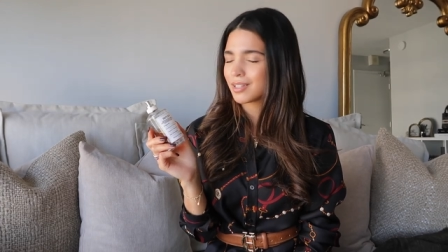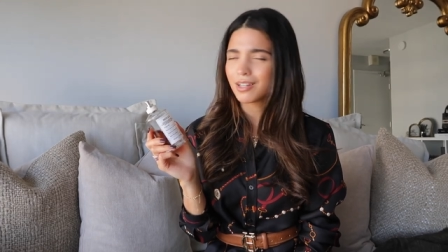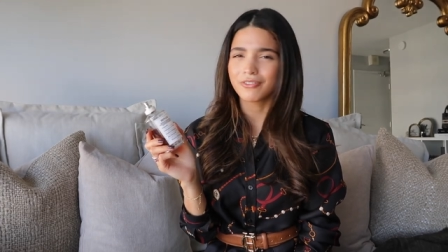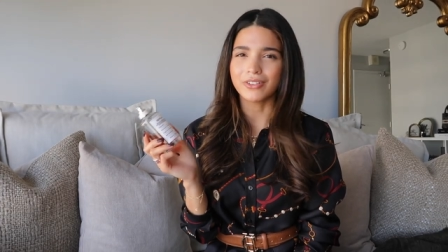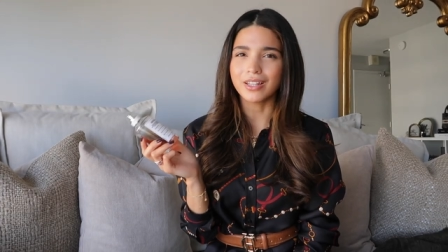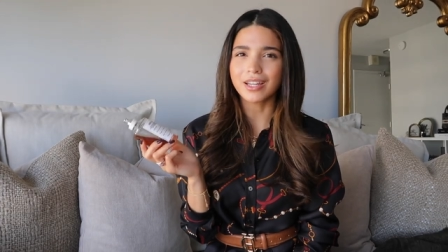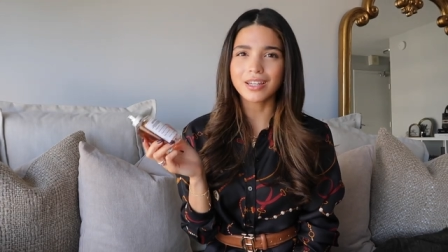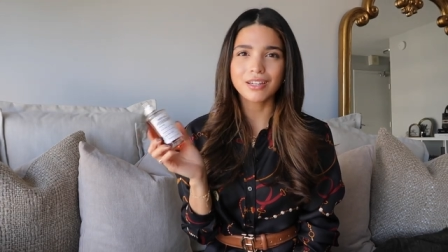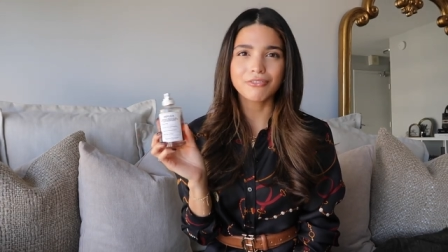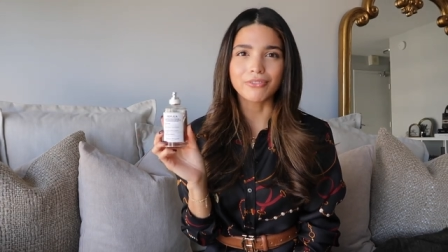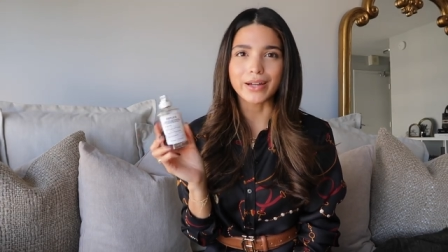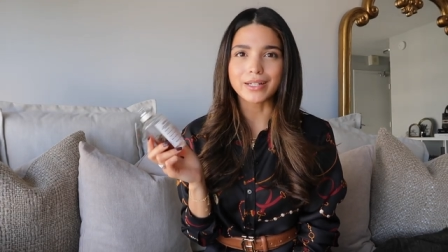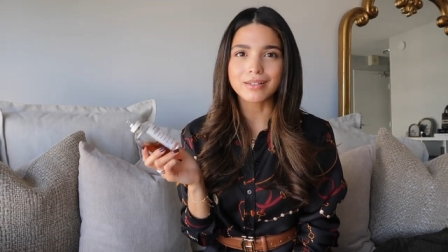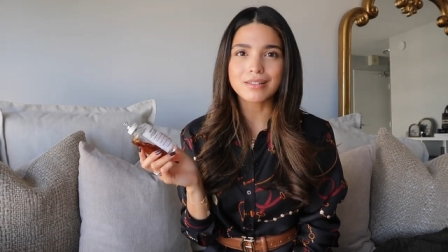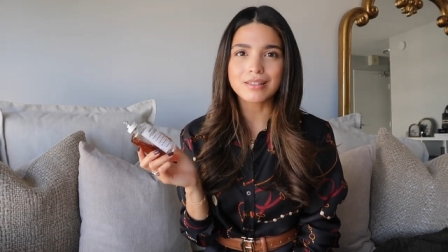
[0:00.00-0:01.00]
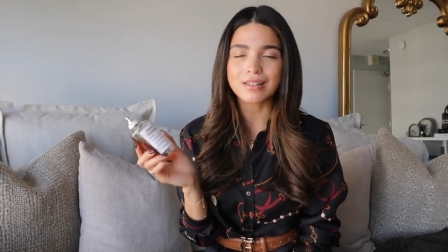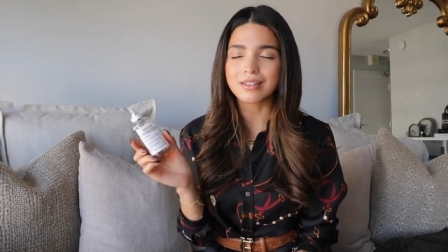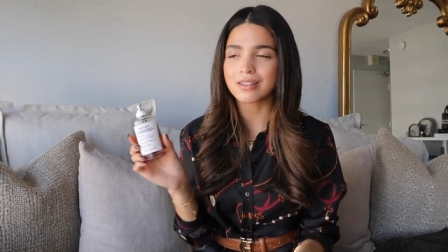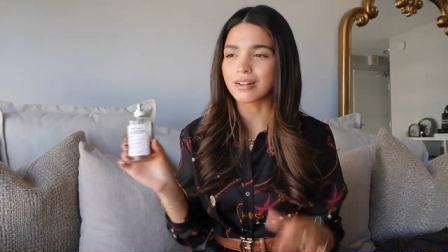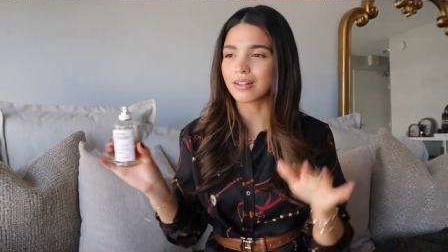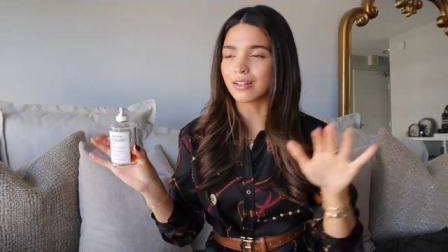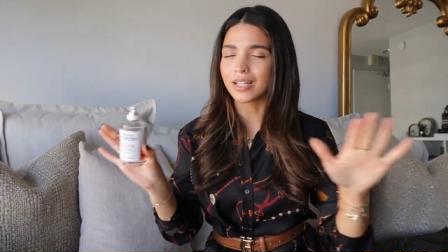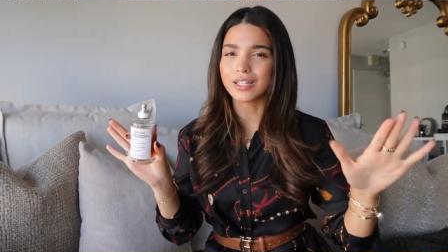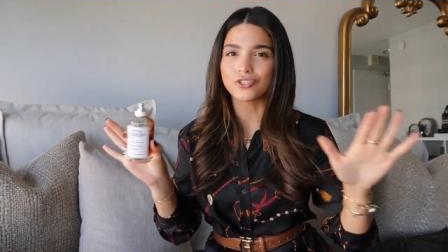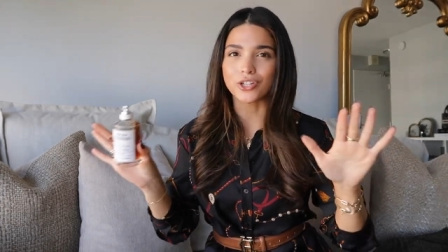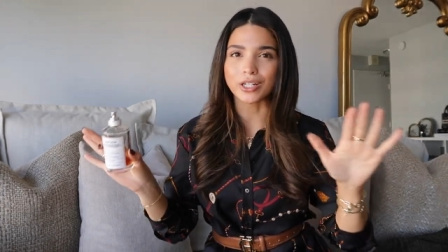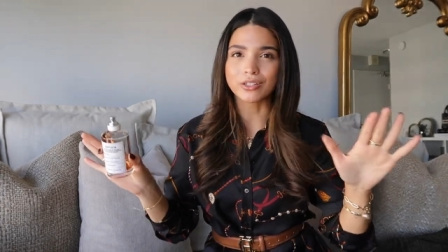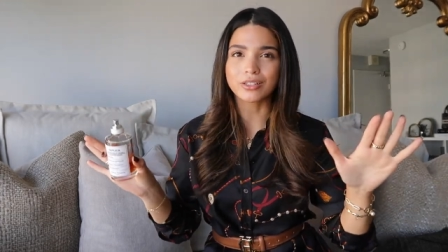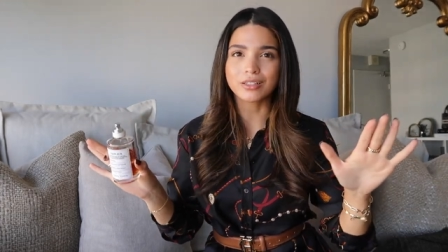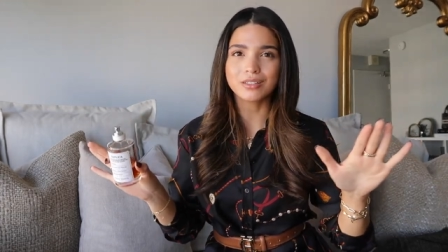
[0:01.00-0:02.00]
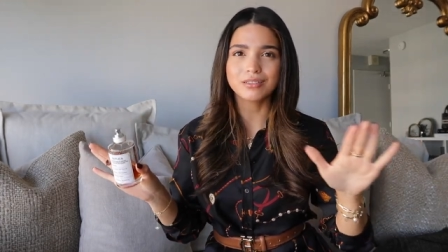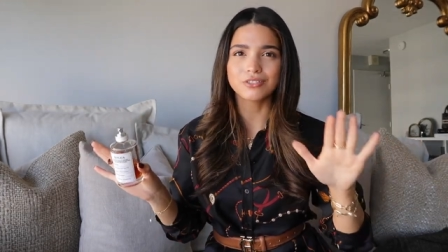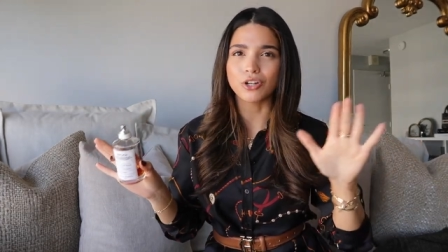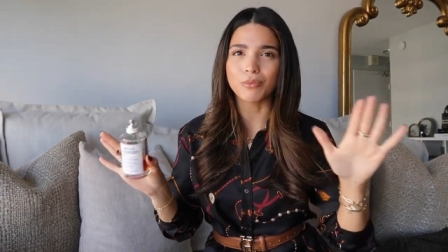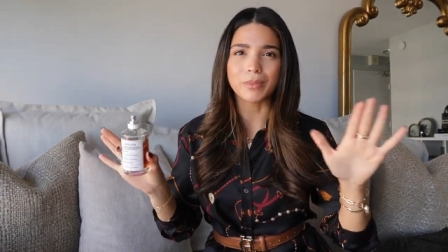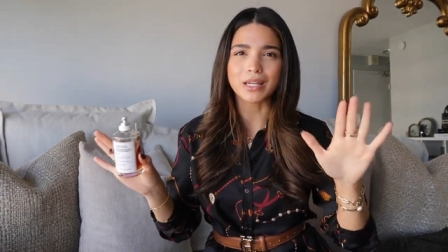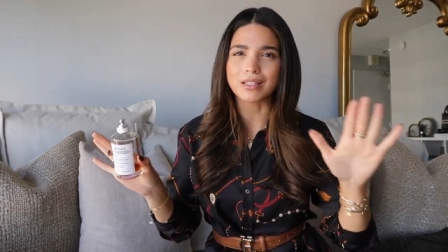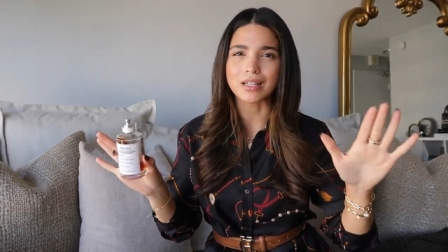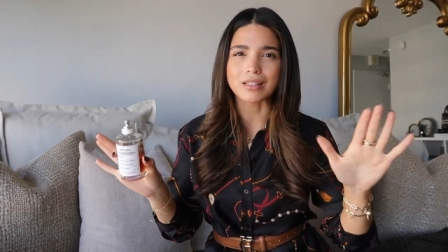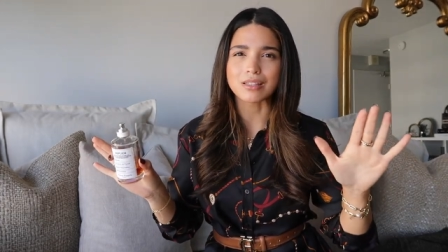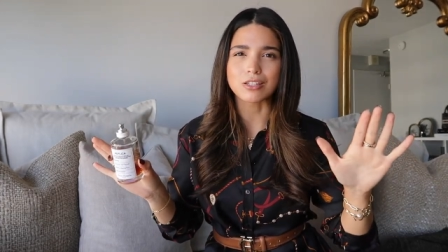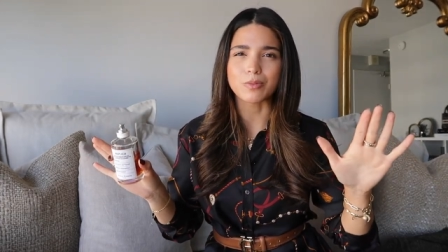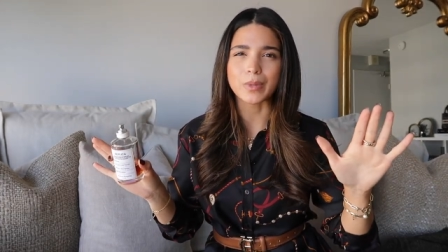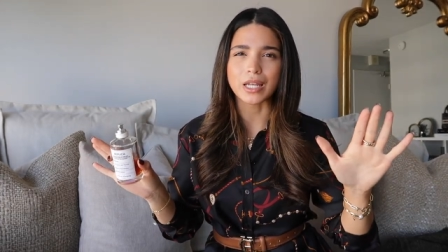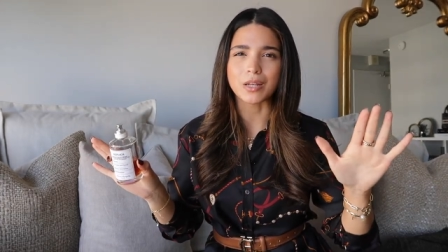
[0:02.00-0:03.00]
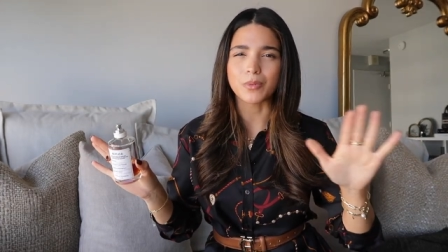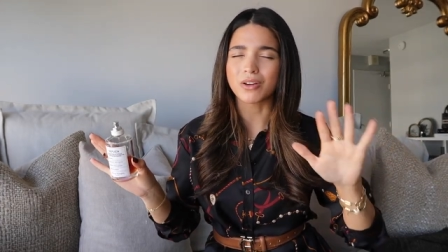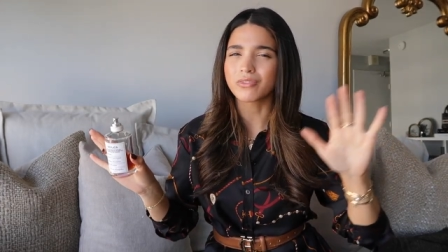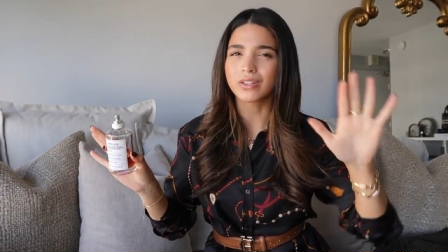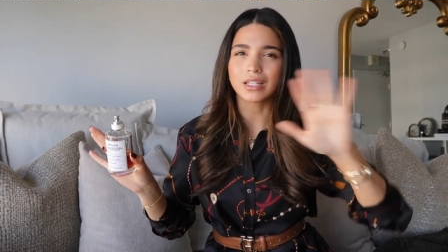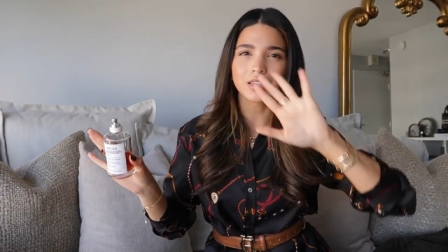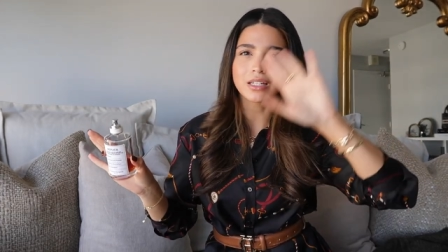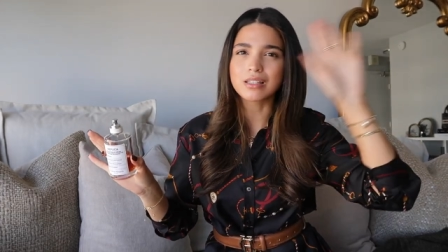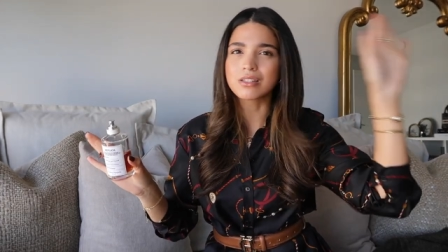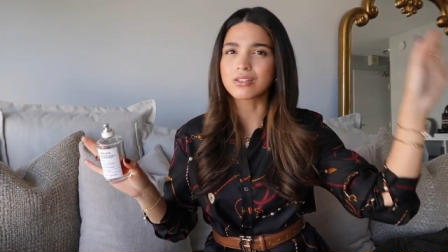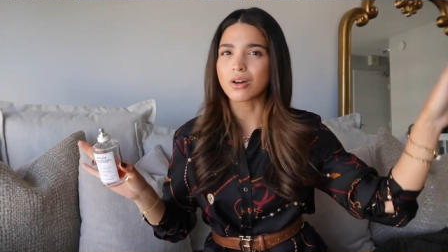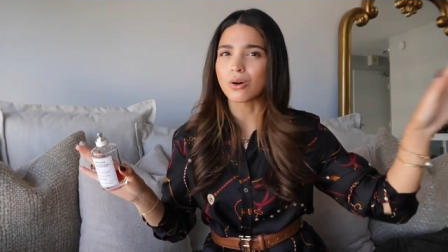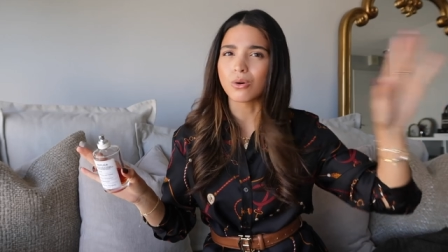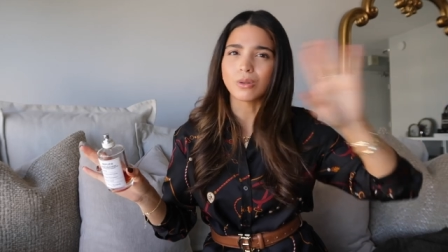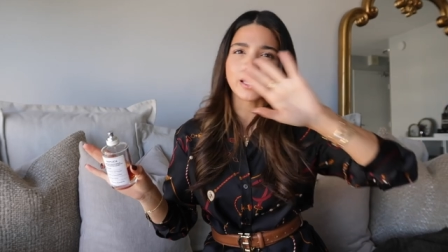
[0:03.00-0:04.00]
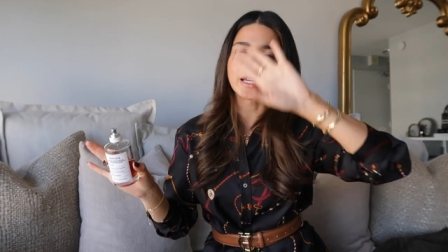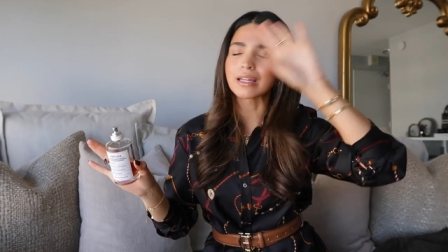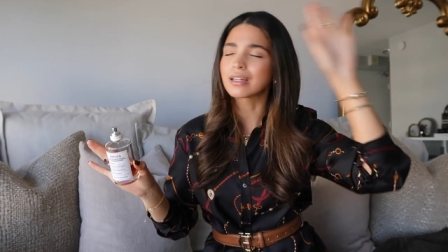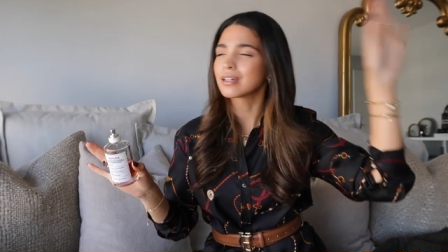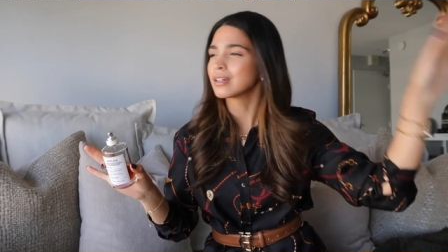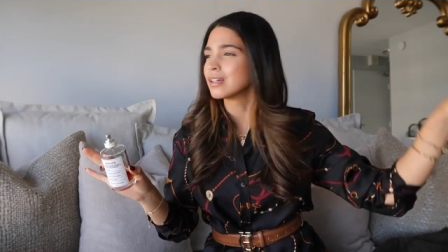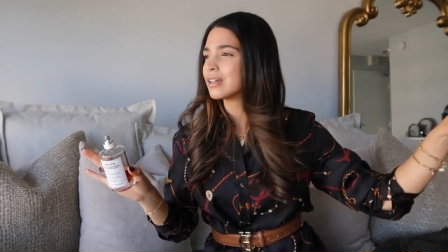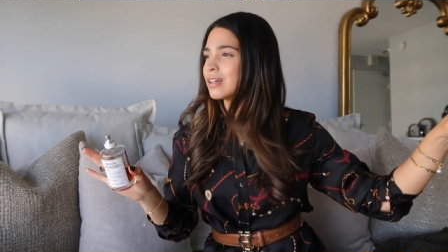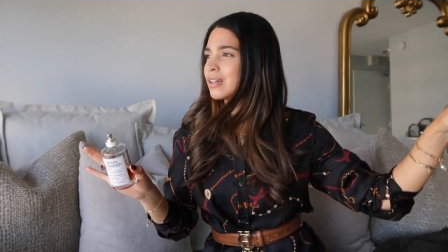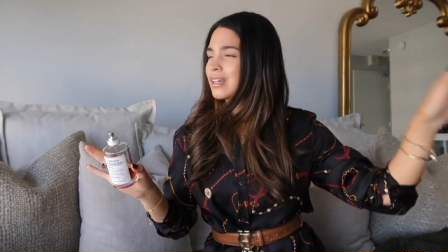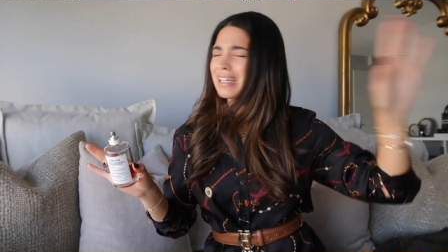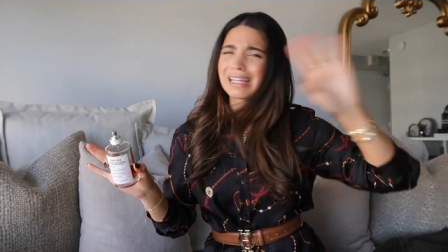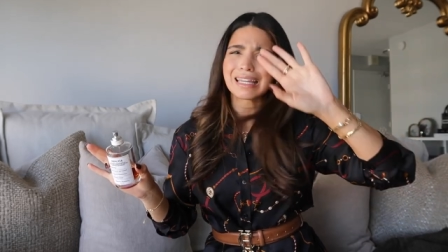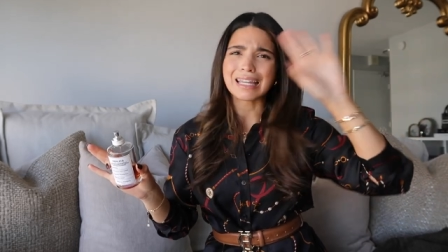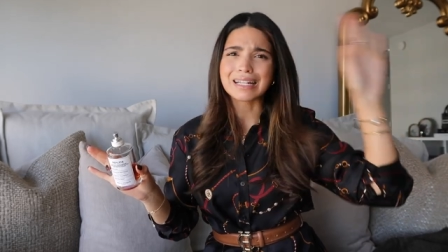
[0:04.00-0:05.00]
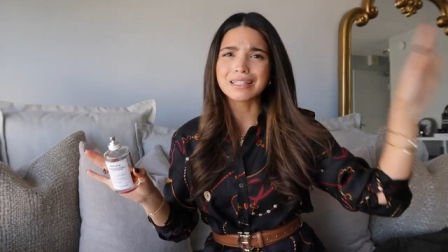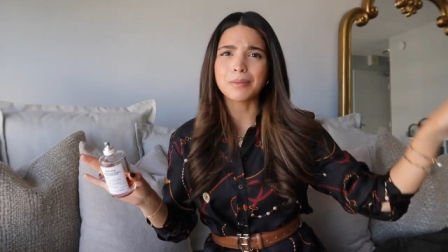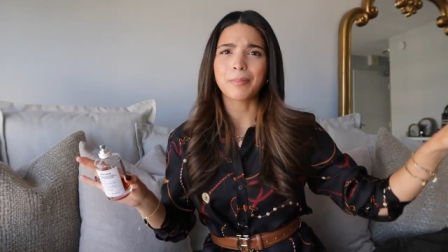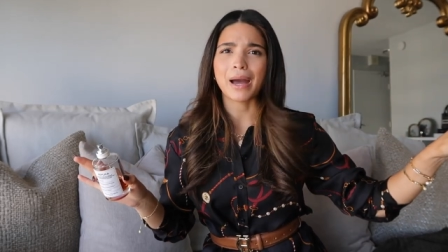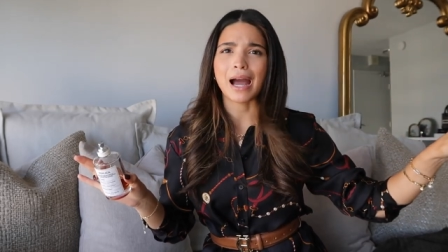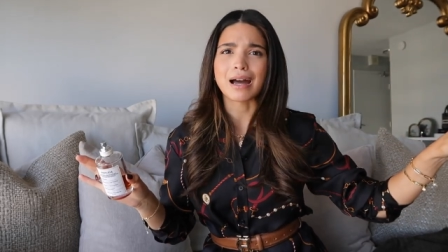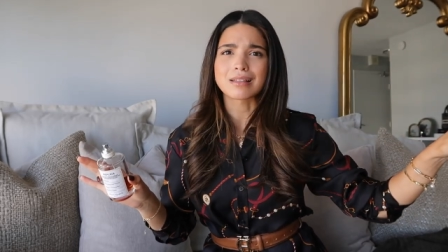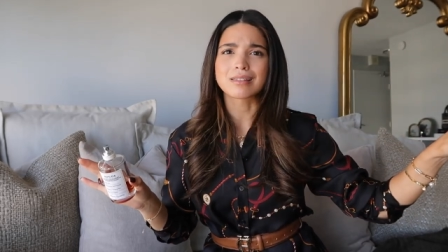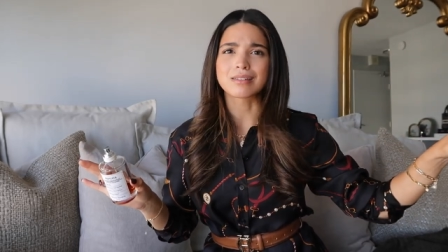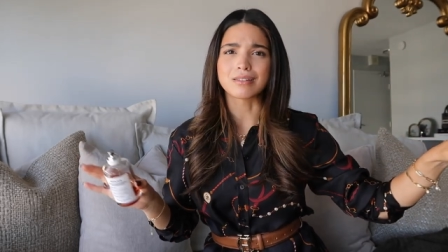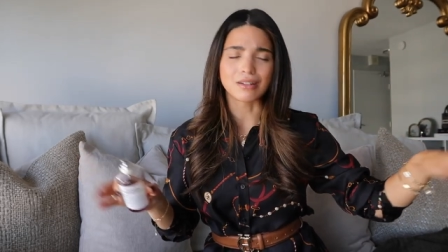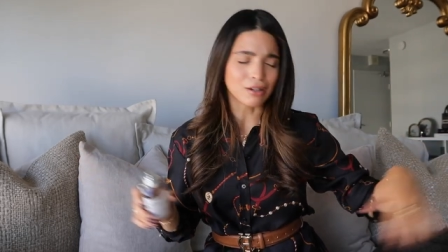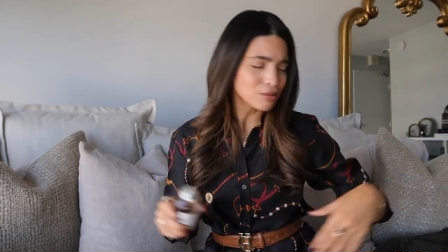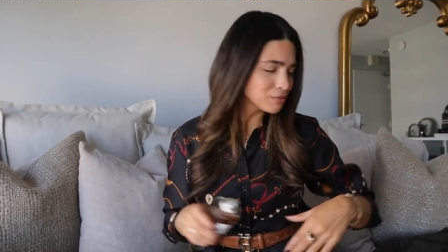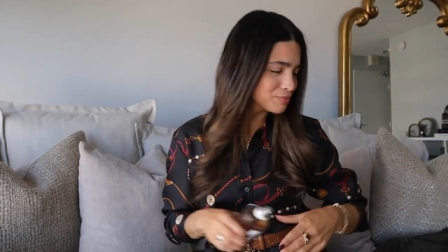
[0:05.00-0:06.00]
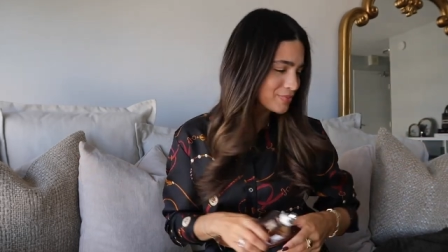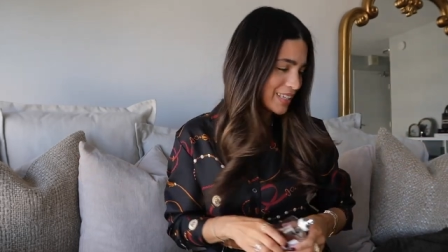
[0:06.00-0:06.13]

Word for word: I feel like fragrances that are like gendered don't make sense to me anymore. I feel like that's so like in the past, you know?